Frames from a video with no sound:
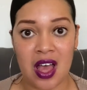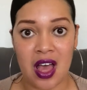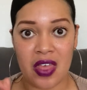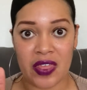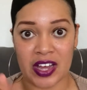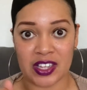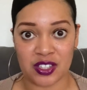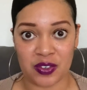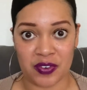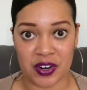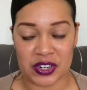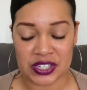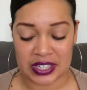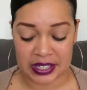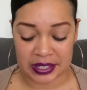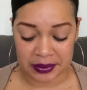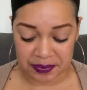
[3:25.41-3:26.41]
that's the first
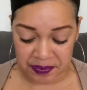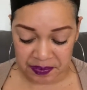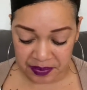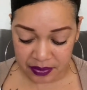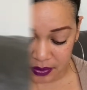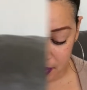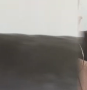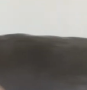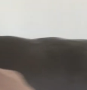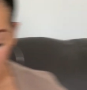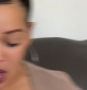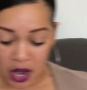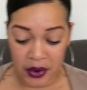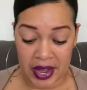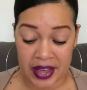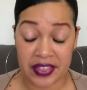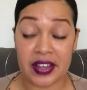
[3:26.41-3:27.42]
thing.
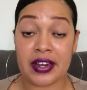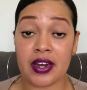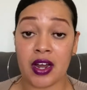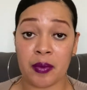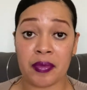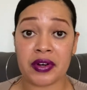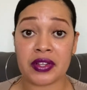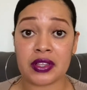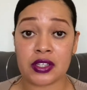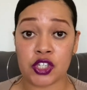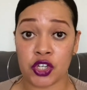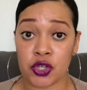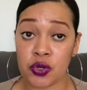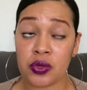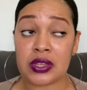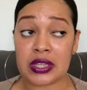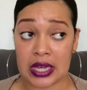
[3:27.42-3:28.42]
Okay, the number
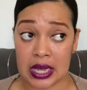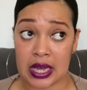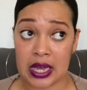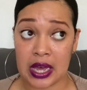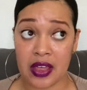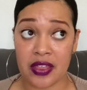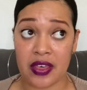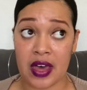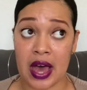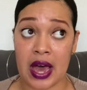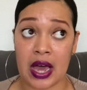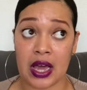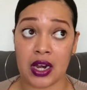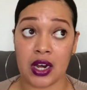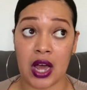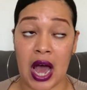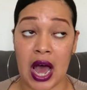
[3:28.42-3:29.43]
2 thing
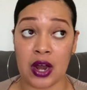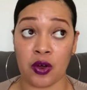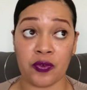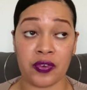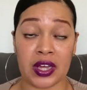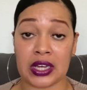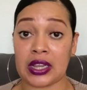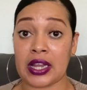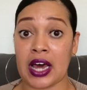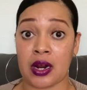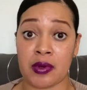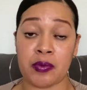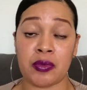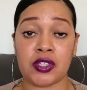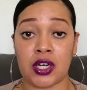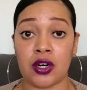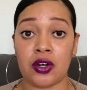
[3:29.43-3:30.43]
that I don't feel like a lot of
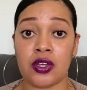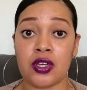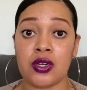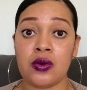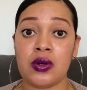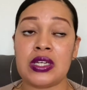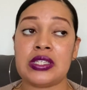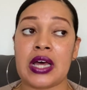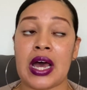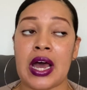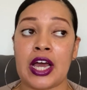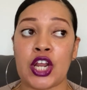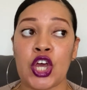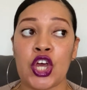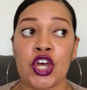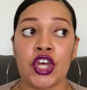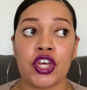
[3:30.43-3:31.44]
people tell you is that
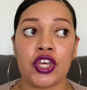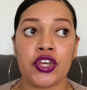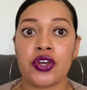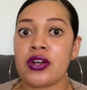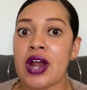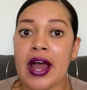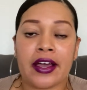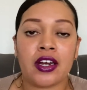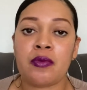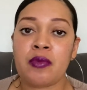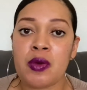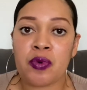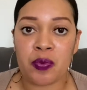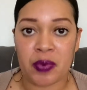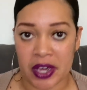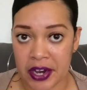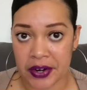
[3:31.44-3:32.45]
you're not going to be
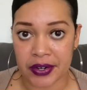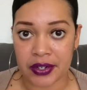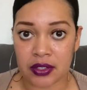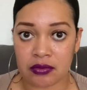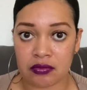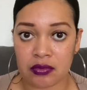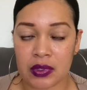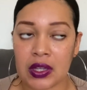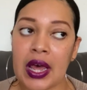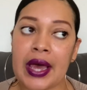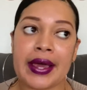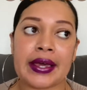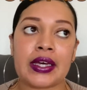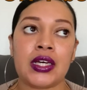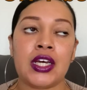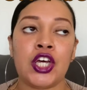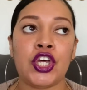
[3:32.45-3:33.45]
prepared.
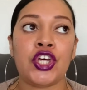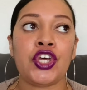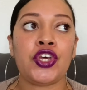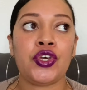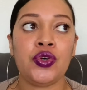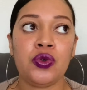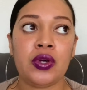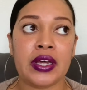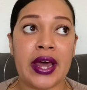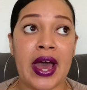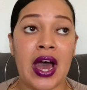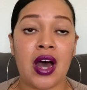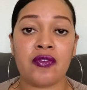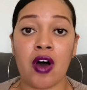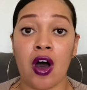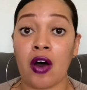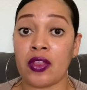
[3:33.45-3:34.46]
You could
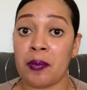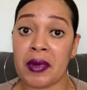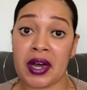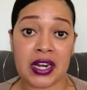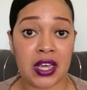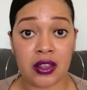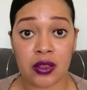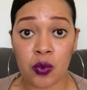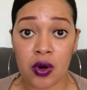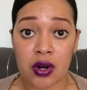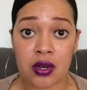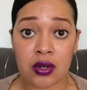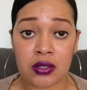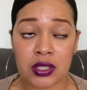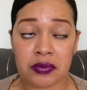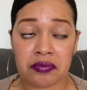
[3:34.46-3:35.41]
have all the money in the world,